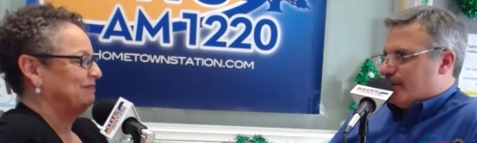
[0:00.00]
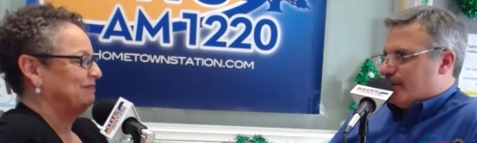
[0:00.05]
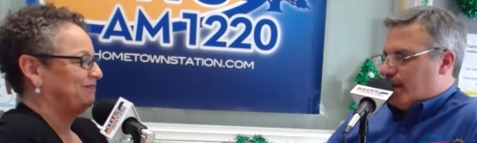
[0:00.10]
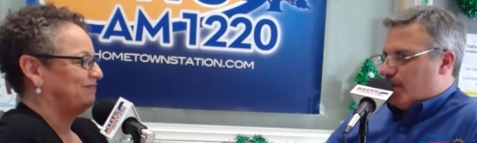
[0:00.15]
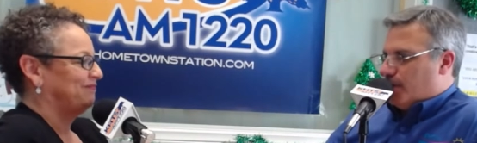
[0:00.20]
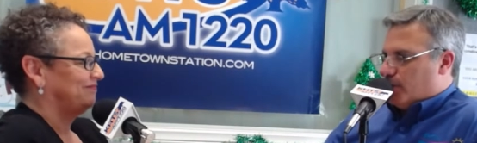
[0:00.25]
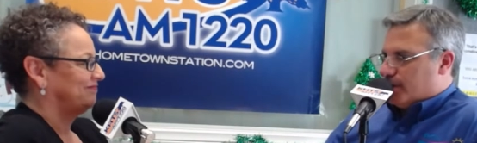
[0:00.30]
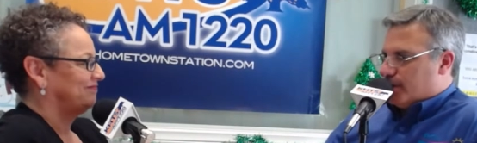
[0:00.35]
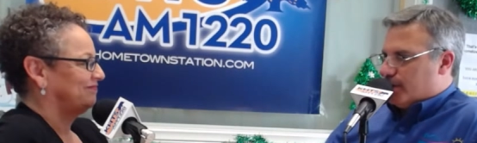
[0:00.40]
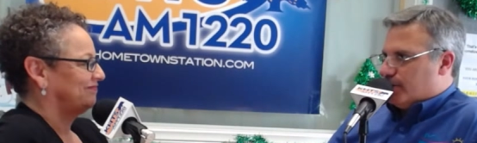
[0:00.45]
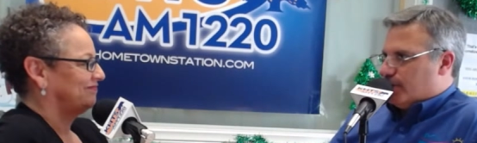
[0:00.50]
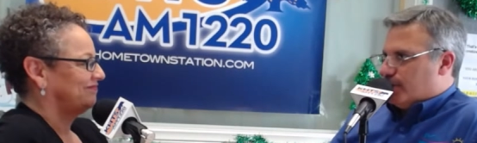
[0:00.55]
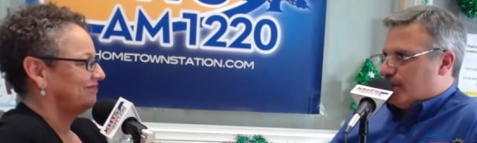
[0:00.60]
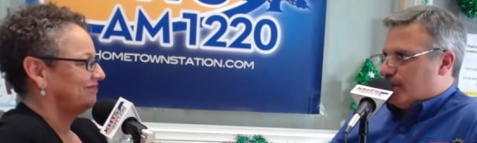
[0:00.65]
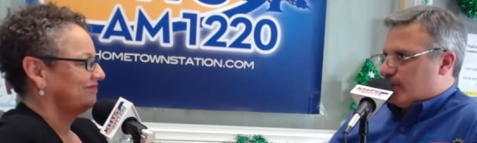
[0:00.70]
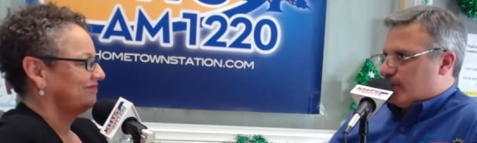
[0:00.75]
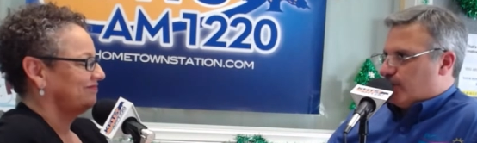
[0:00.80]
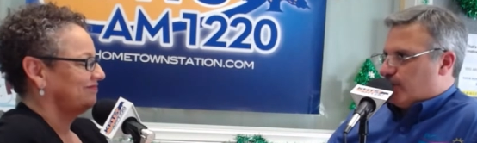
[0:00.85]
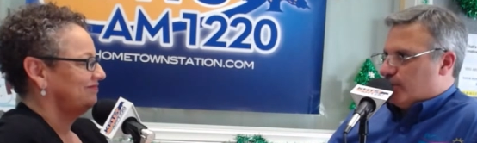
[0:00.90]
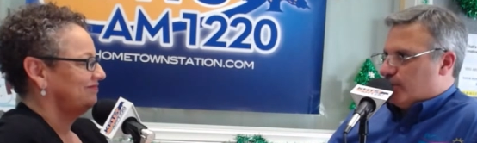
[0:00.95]
Speaker 1: we're going to do this,
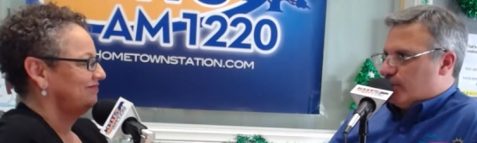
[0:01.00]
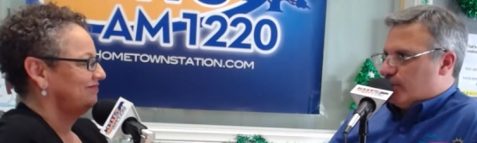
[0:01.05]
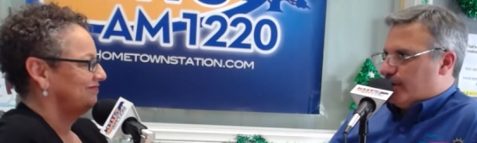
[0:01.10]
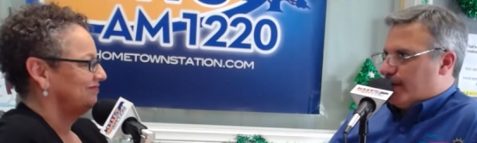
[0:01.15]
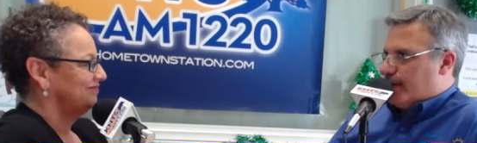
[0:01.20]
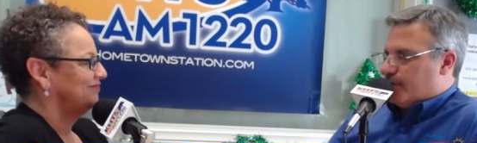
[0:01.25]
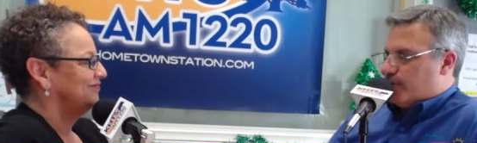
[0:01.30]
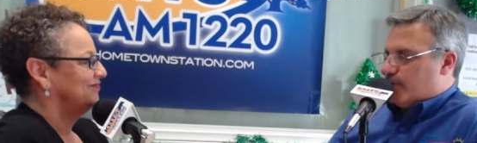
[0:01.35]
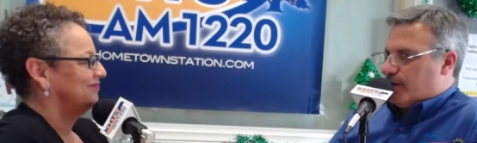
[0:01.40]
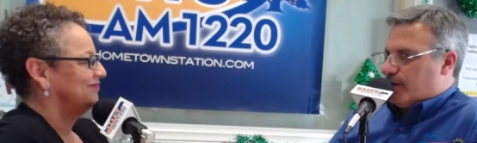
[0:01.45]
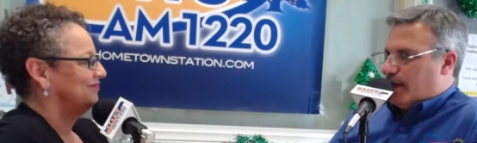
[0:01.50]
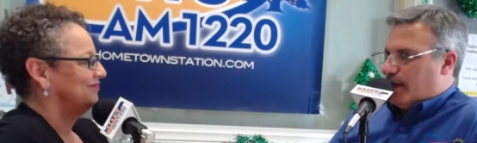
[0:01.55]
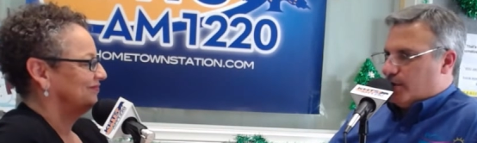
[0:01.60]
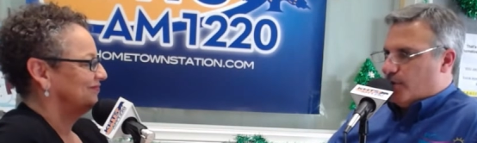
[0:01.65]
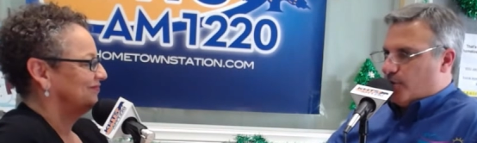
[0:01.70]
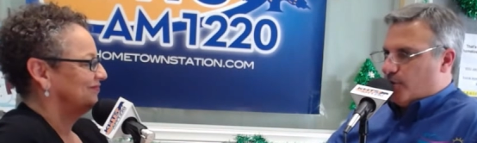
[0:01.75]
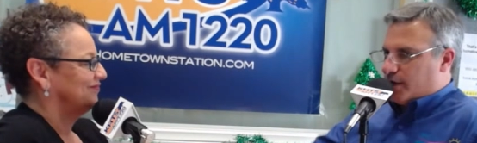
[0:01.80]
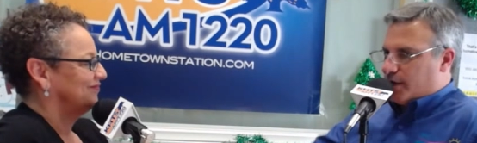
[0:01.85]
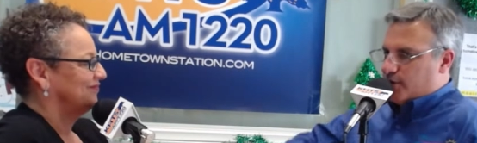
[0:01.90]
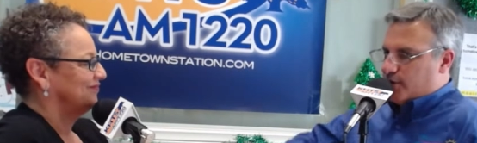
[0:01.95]
we're going to do that, we're
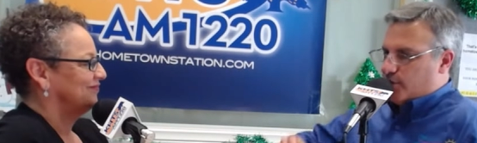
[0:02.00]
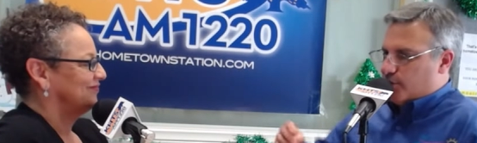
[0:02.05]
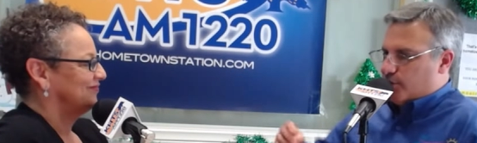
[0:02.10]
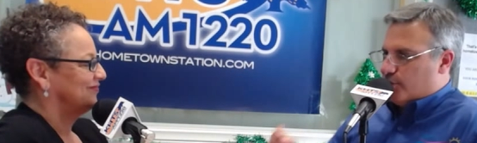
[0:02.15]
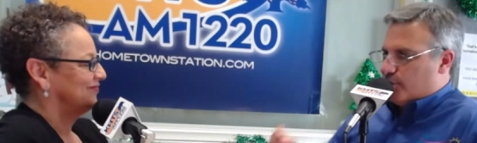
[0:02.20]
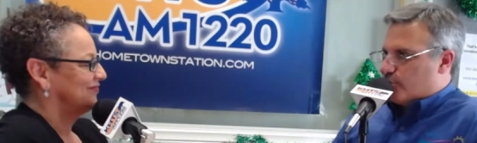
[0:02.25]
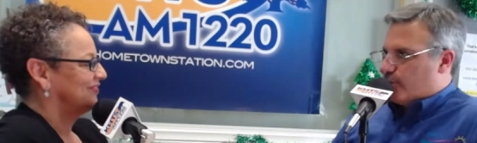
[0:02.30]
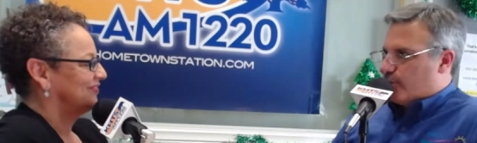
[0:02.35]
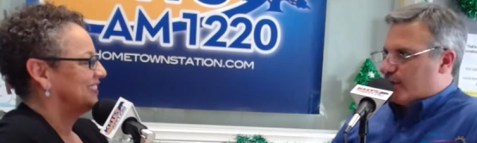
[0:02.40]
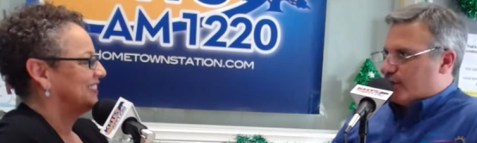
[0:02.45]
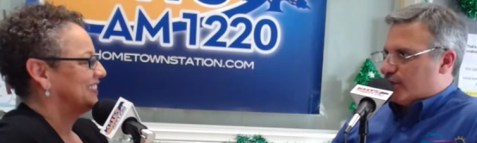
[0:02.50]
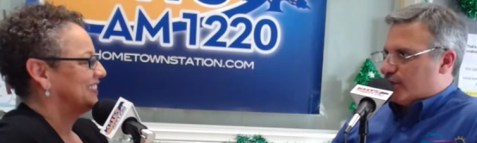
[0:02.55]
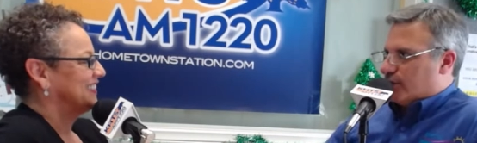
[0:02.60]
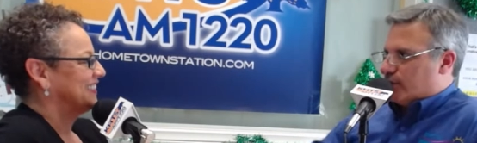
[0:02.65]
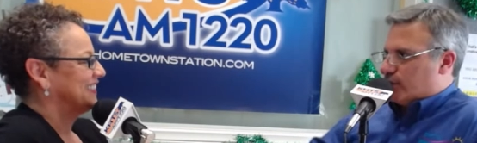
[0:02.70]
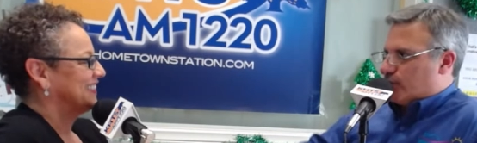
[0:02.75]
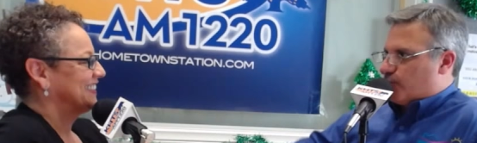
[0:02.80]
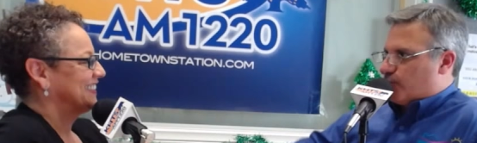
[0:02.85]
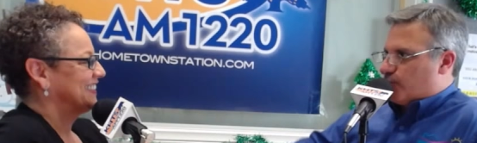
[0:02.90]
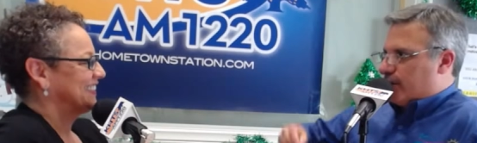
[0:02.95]
going to do new traditions,
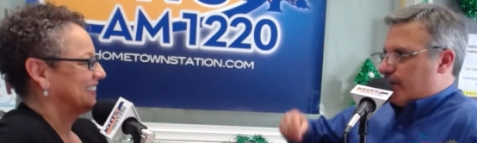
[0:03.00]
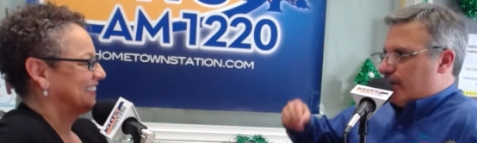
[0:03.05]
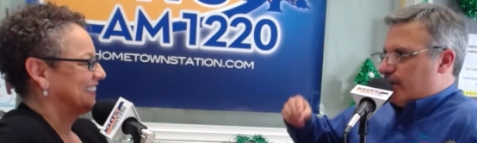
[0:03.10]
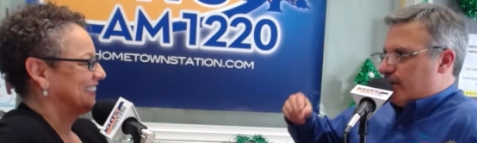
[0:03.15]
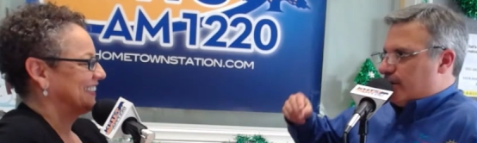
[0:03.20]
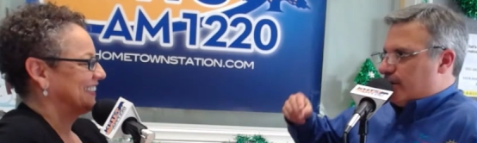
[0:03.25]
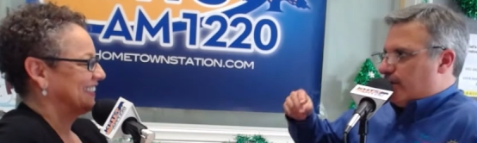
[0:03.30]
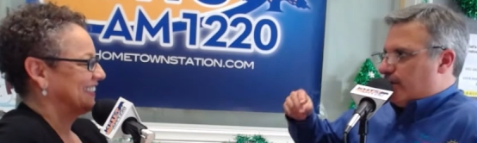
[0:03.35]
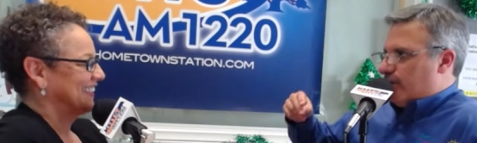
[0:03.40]
we're going to do